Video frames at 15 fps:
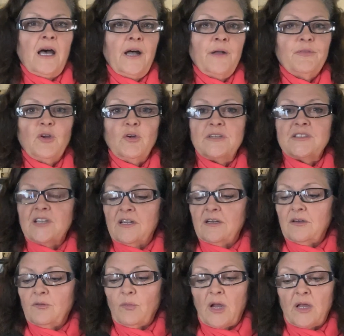there
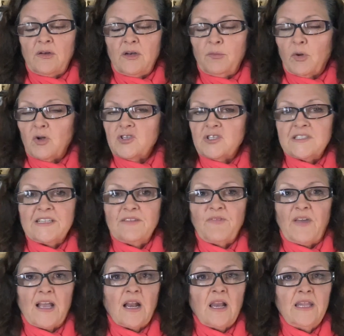isn't an emergency
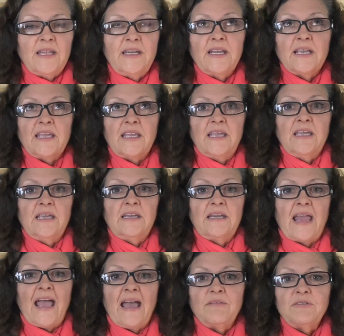vet clinic in
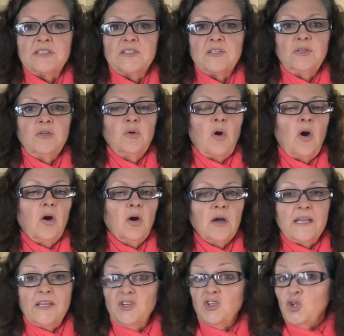Havasu or
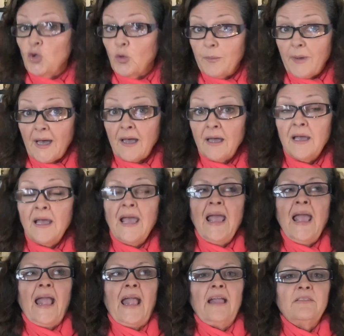in Yuma,
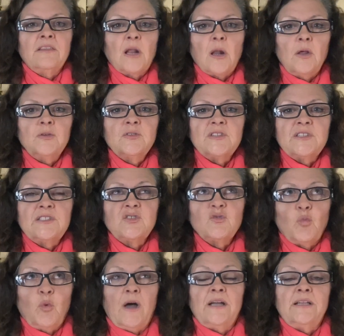and the closest
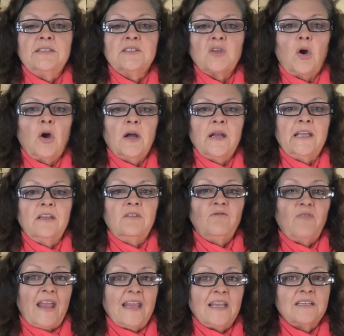ones are in
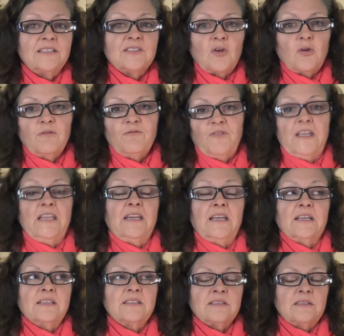Vegas or
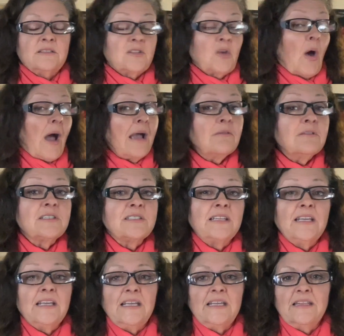Phoenix. So I was
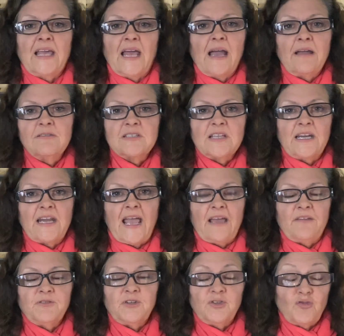thinking that I was going to
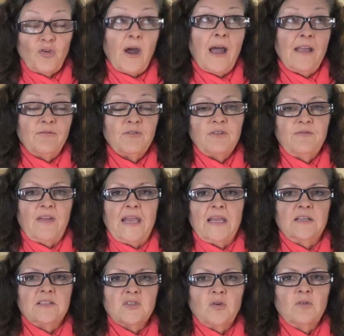have to drive to
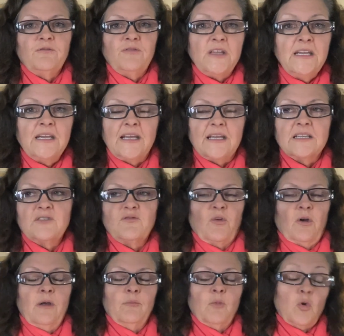Vegas or Phoenix
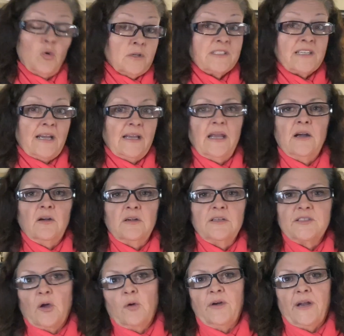from Quartzsite,
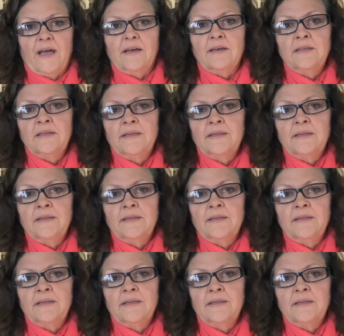Arizona.